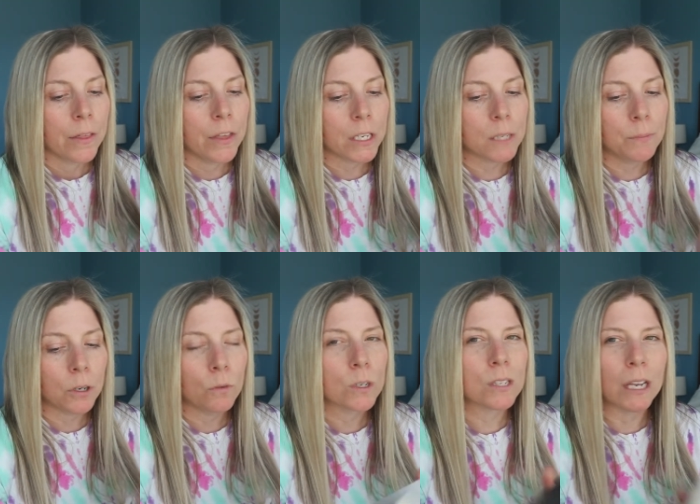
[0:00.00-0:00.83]
this
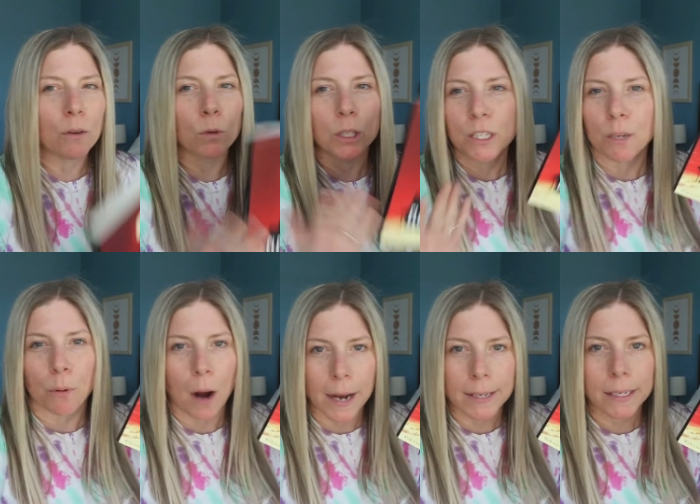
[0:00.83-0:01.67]
book was like really
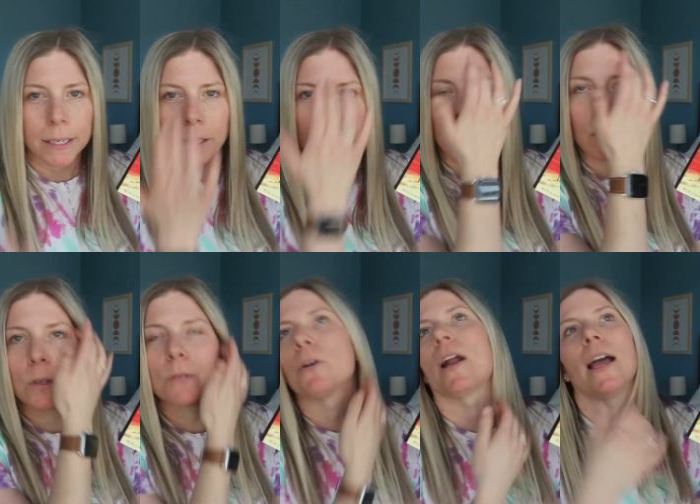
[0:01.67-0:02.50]
surprising. It
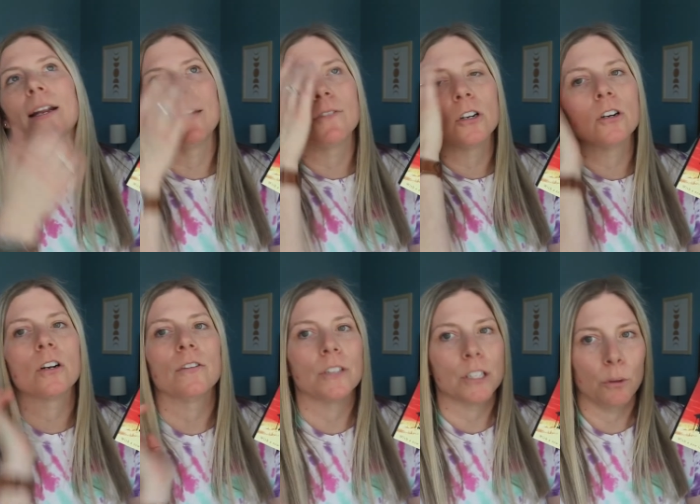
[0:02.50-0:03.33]
was one I had never heard
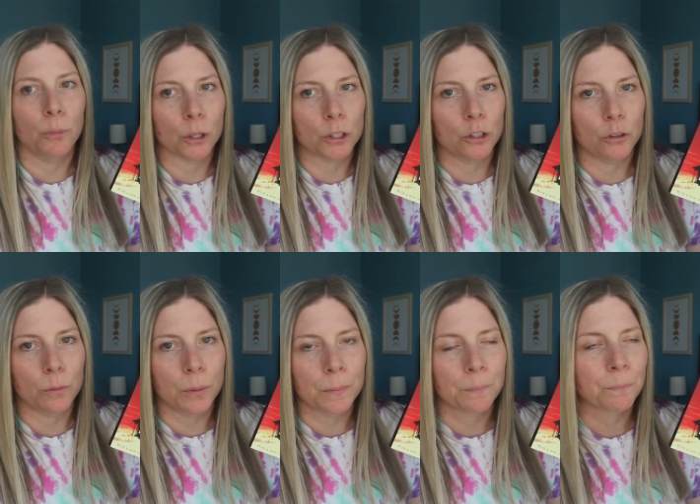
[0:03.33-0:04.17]
of until
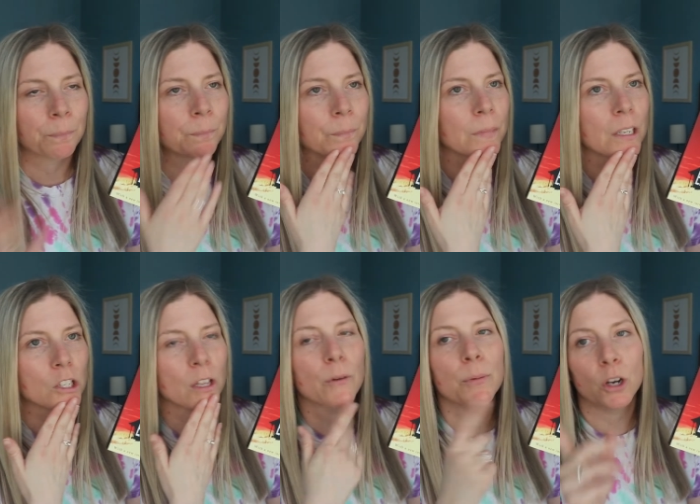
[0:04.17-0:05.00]
BookTube.
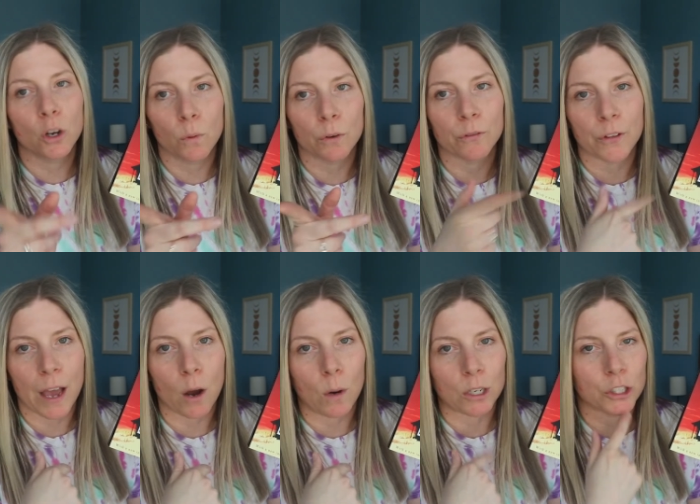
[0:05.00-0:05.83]
So that would be a good one for
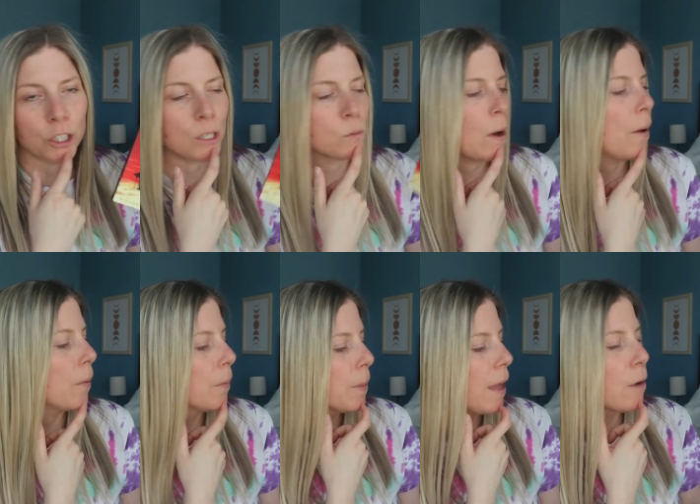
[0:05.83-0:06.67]
that question as
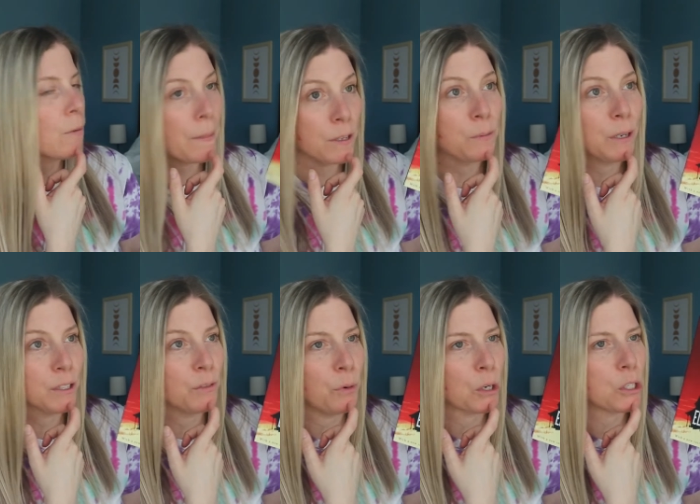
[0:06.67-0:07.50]
well. I read this
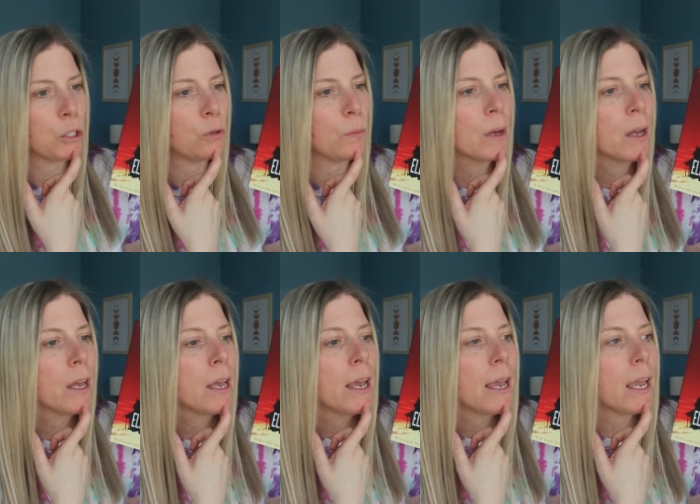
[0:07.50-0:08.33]
because of BookTube
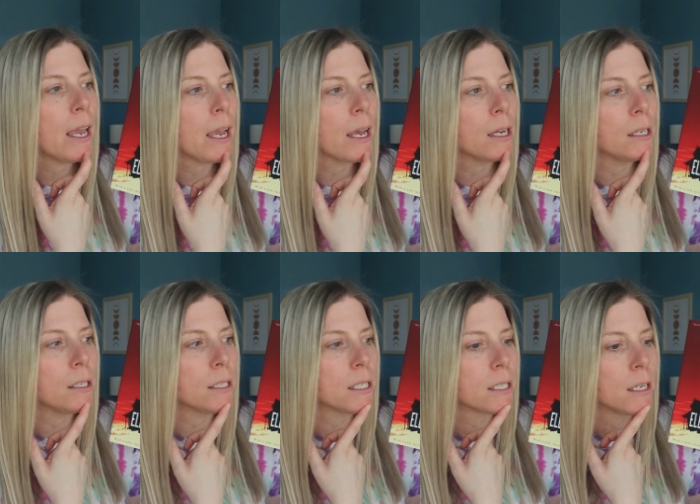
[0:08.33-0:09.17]

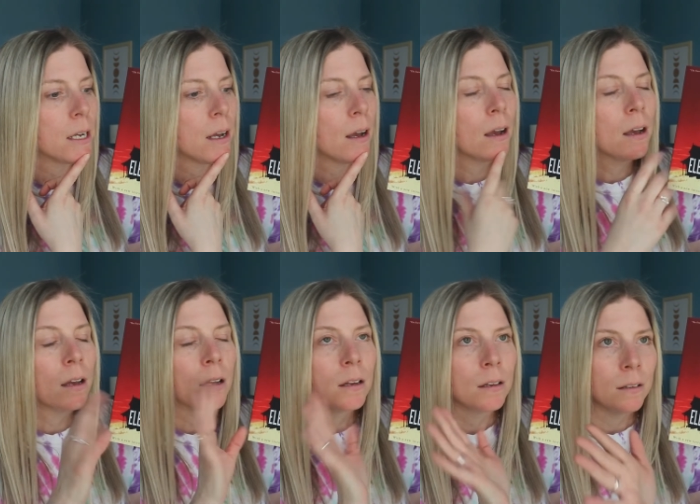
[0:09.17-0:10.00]
and
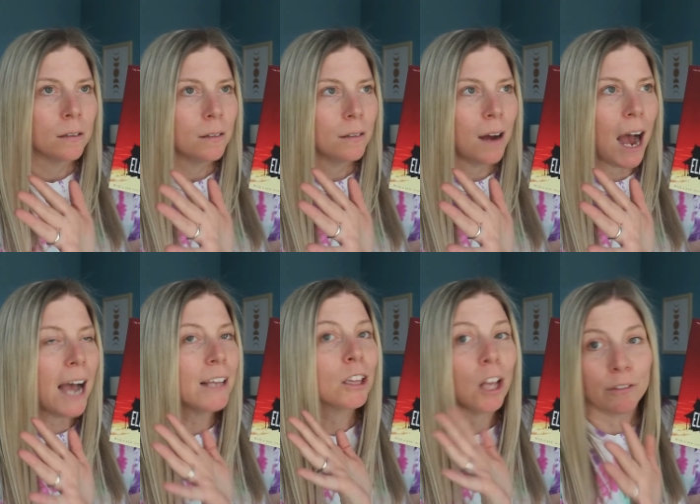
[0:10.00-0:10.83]

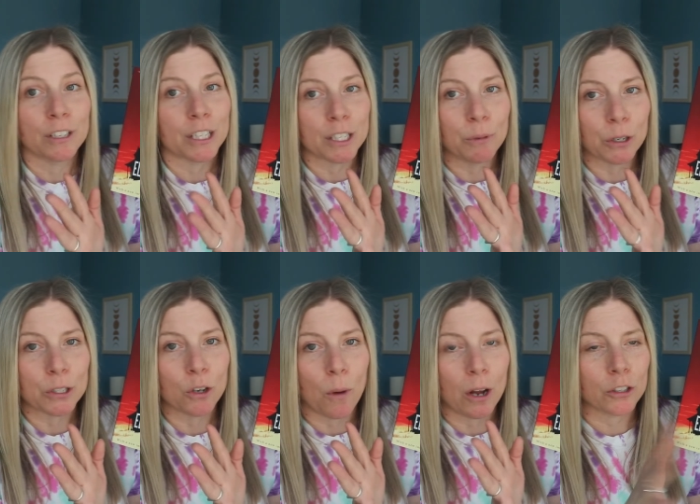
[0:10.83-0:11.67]
I loved this book
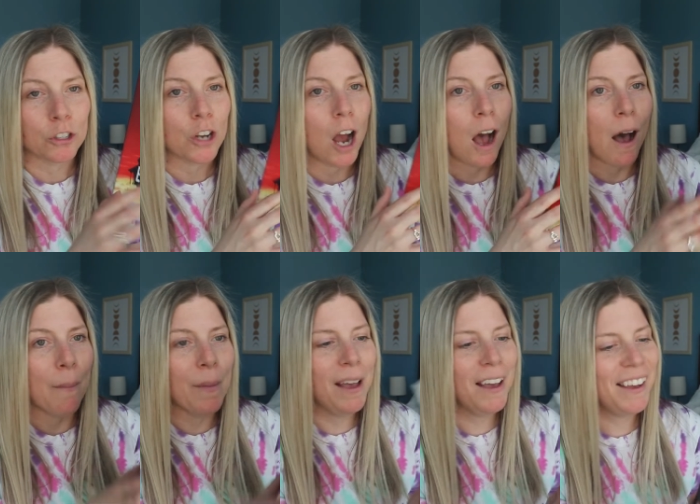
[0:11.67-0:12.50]
so much. Um,